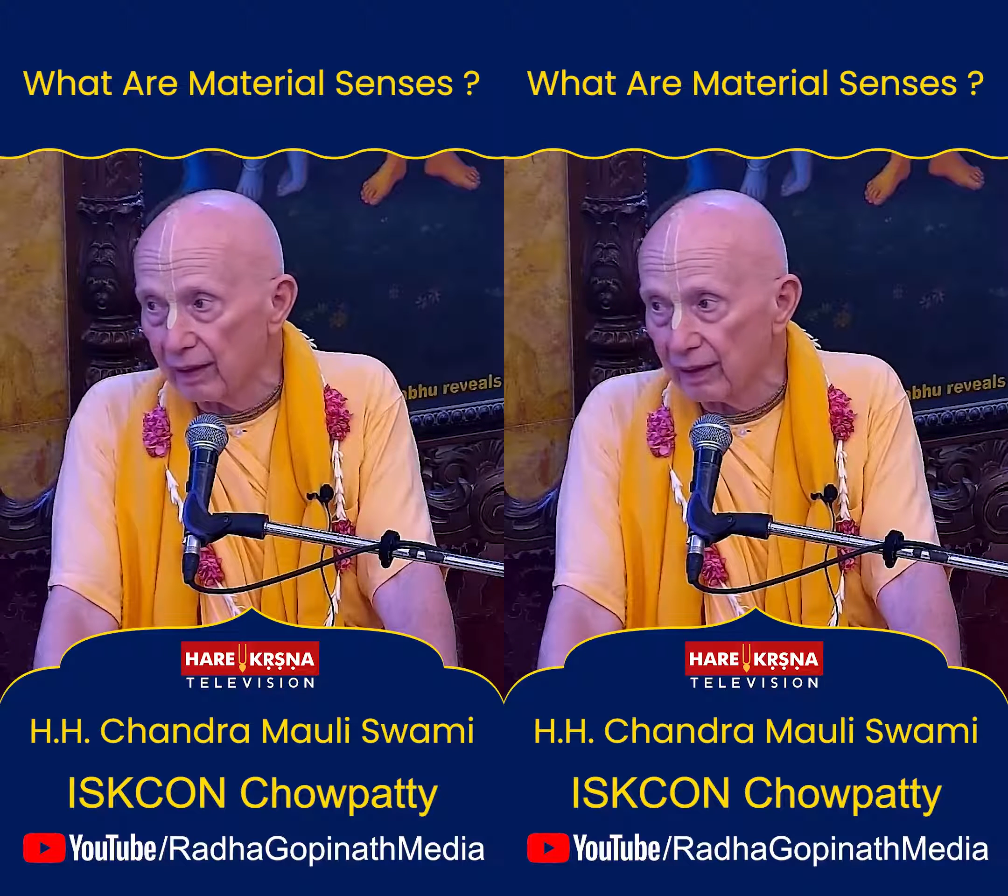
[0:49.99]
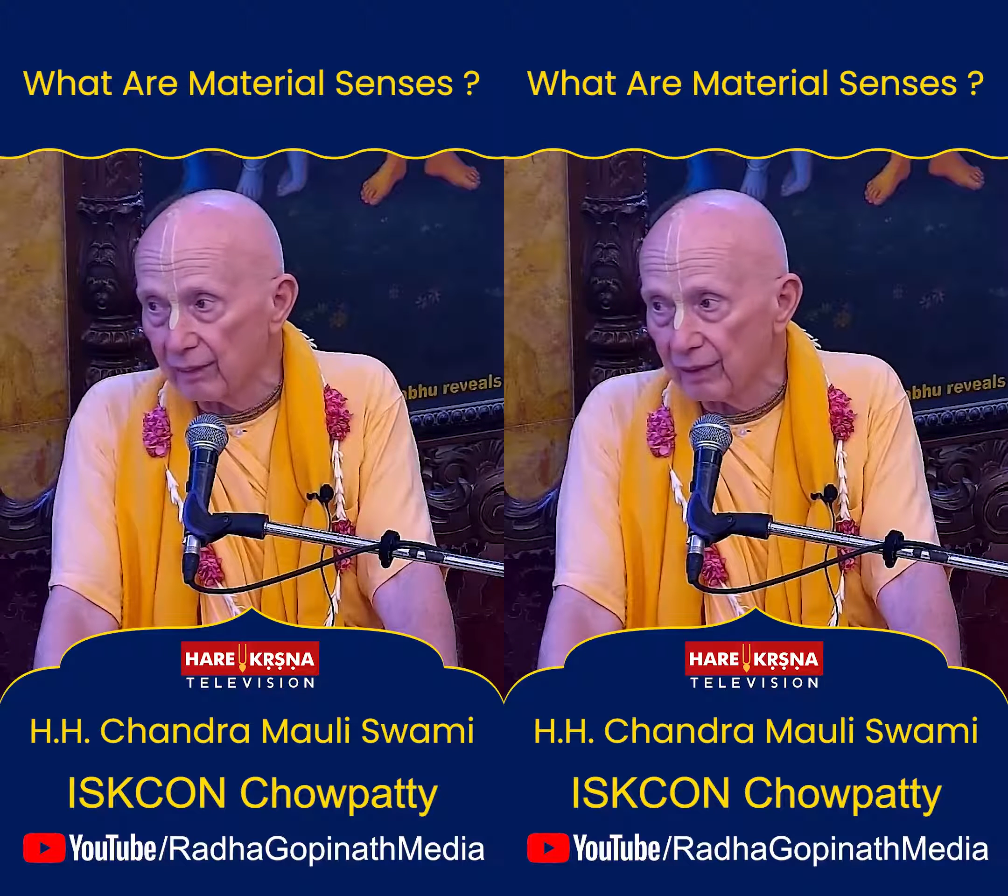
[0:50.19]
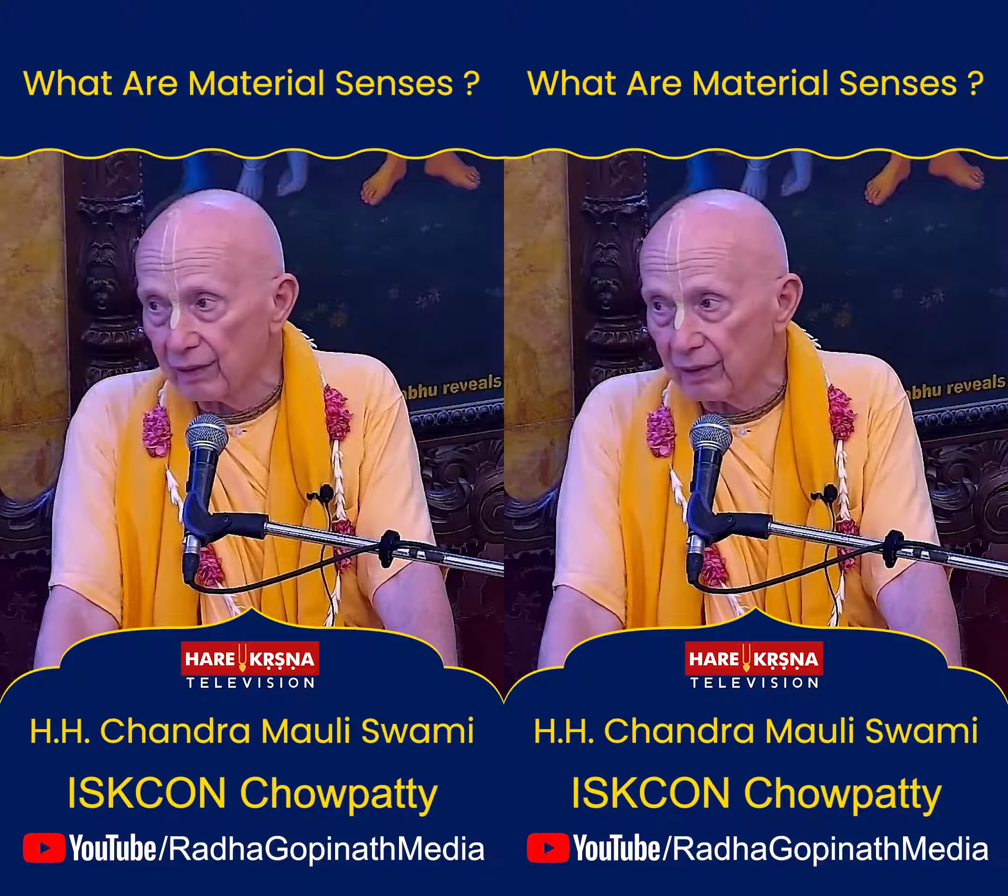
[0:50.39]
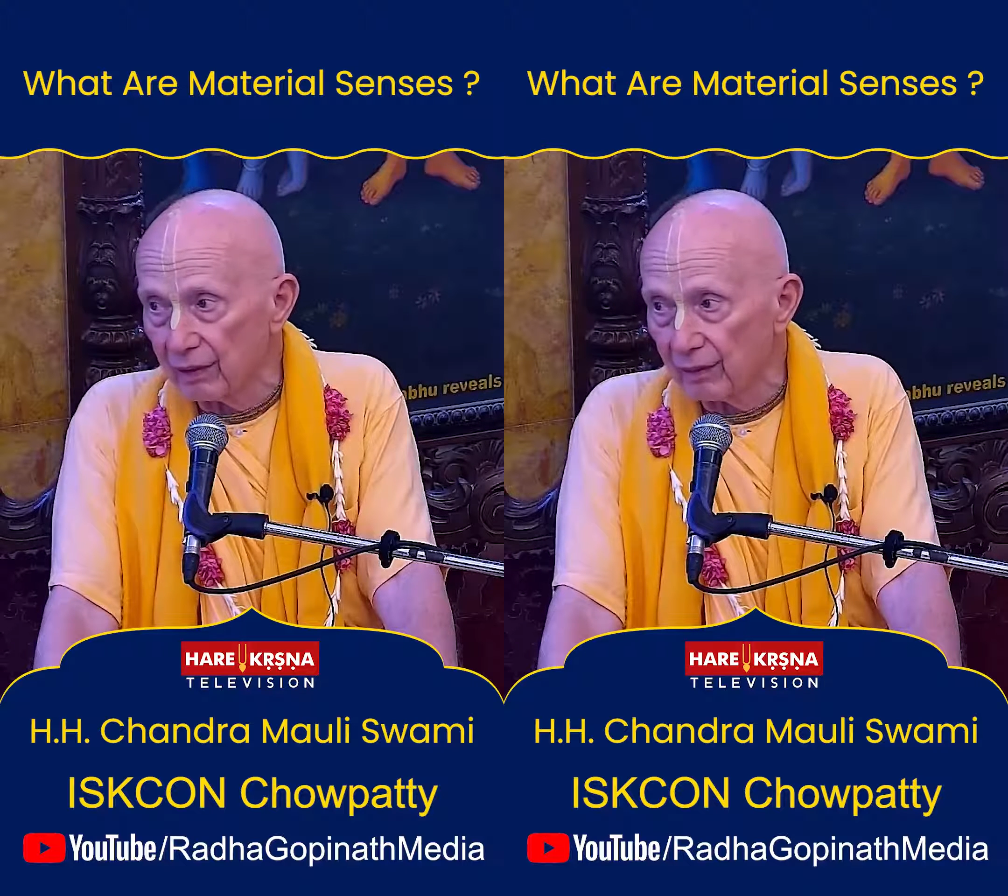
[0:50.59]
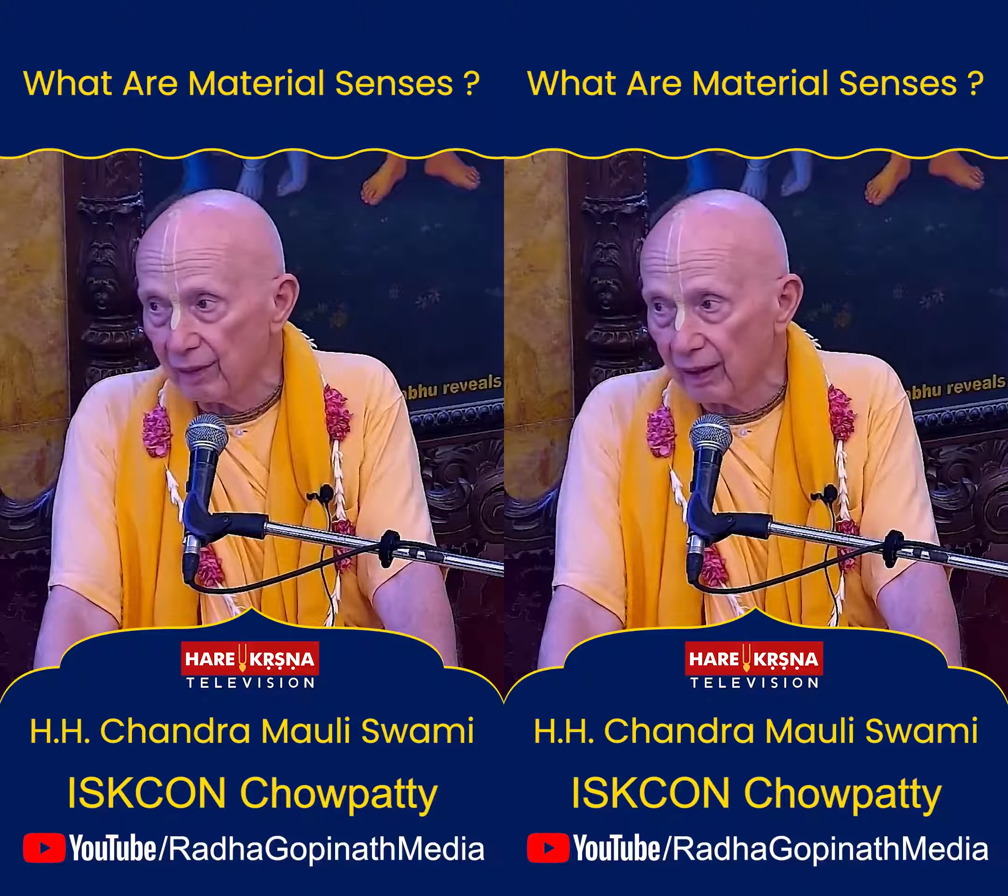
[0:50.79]
and the
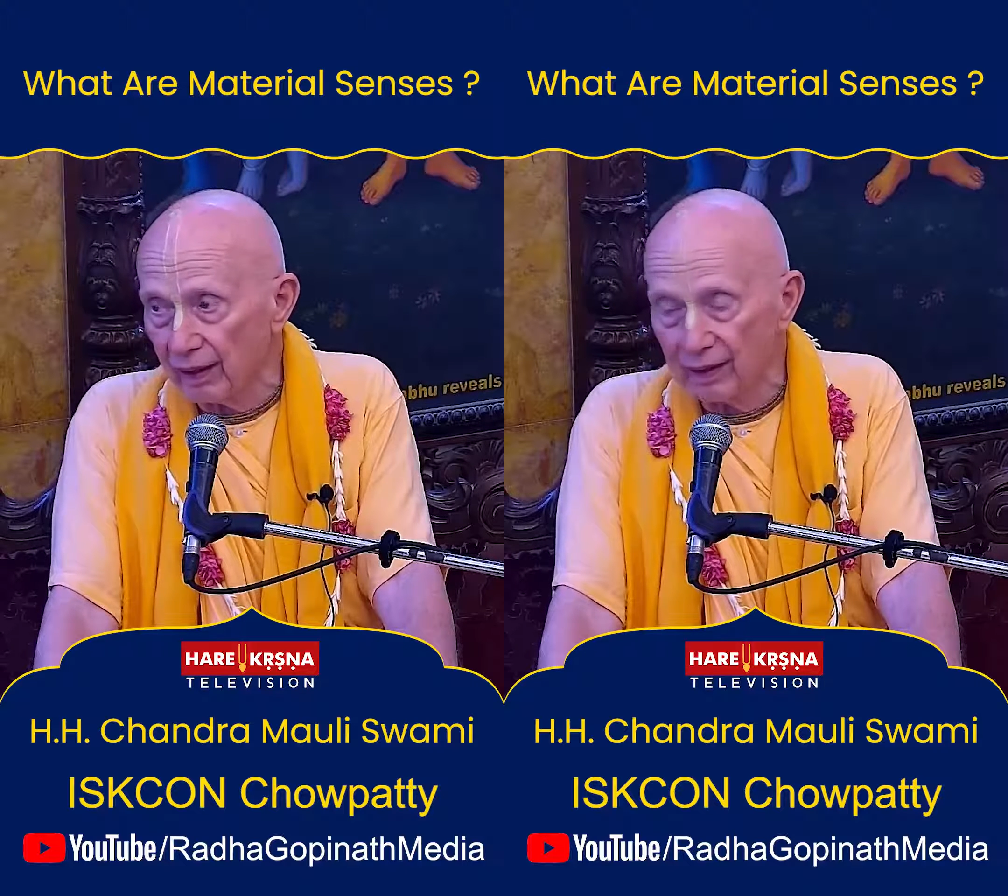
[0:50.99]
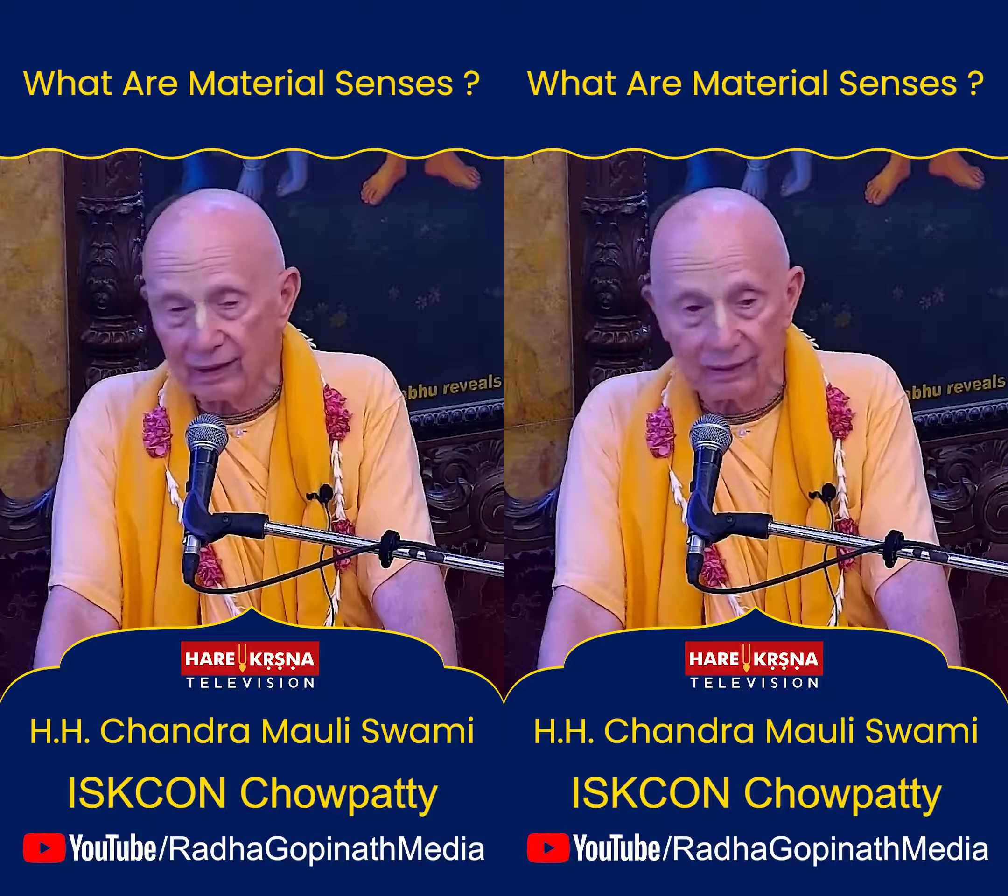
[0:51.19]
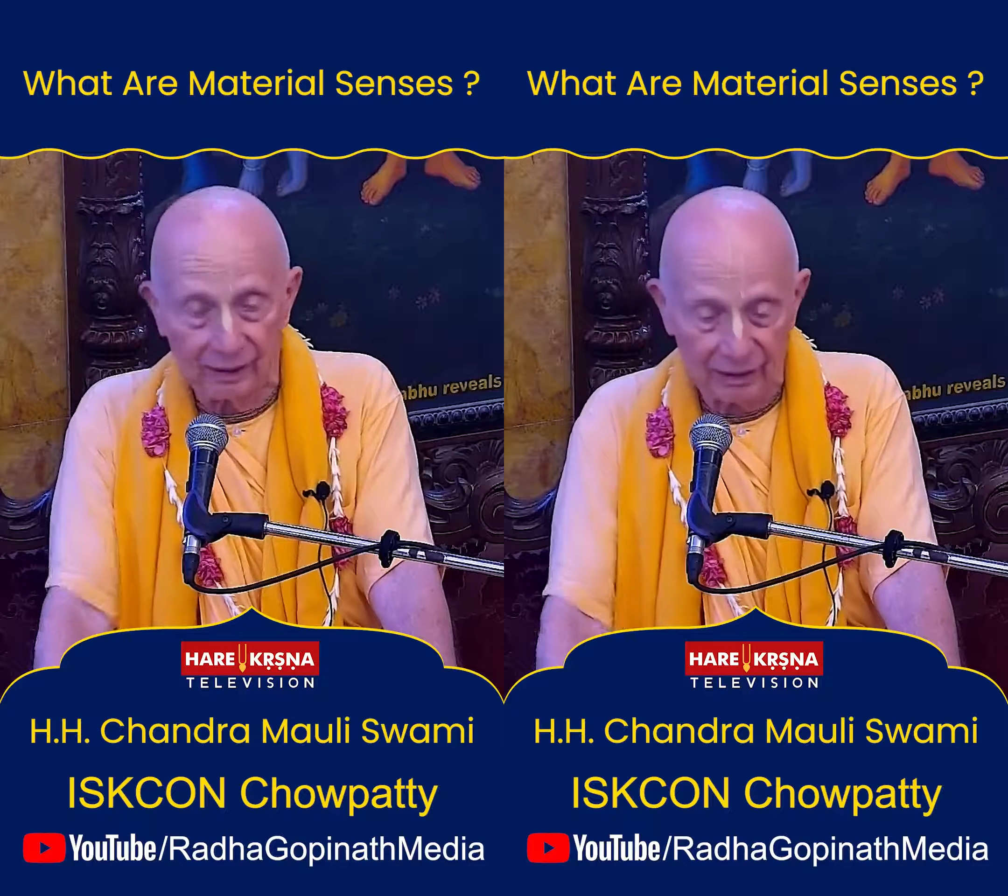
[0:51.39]
material body,